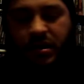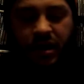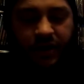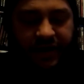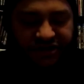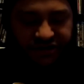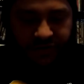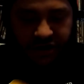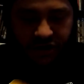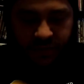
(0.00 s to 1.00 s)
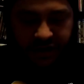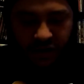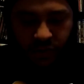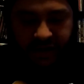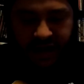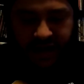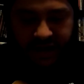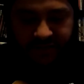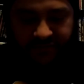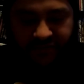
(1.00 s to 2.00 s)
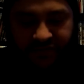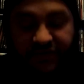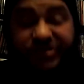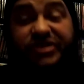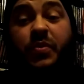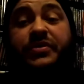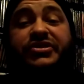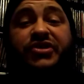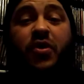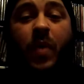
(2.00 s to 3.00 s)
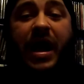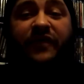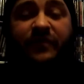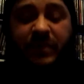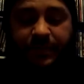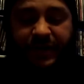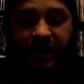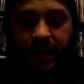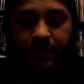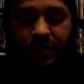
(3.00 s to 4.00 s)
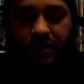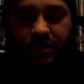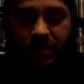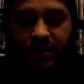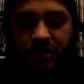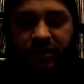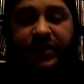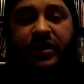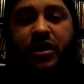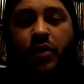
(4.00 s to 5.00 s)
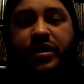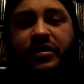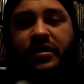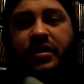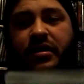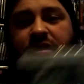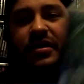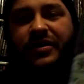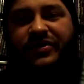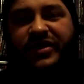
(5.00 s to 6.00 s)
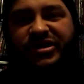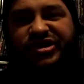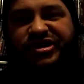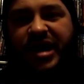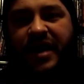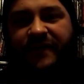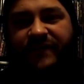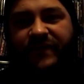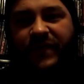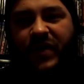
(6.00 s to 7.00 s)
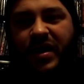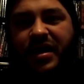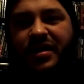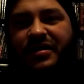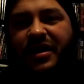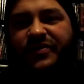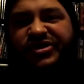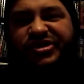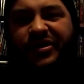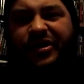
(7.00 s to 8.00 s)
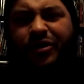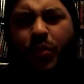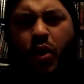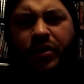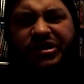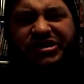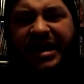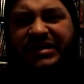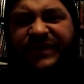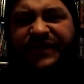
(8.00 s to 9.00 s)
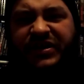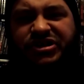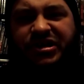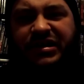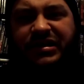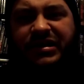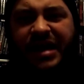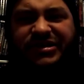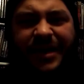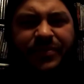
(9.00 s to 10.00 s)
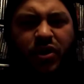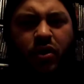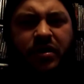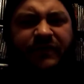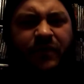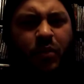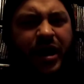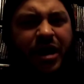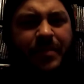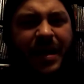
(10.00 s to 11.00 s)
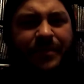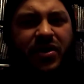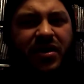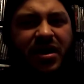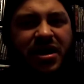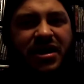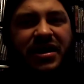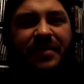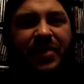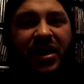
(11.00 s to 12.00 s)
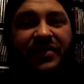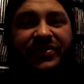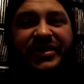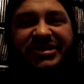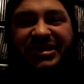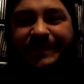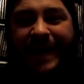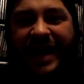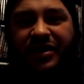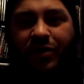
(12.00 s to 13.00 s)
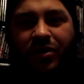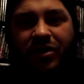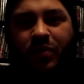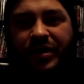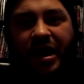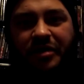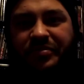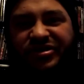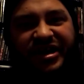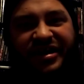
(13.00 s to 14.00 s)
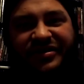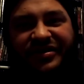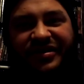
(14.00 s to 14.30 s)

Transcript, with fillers: All right, so here we go. We have this is one that took a while for me to pick up. Larry Cohen, The Stuff. Now, this is a little more science fictiony on top of the horror from what I remember, but this is body horror 100%.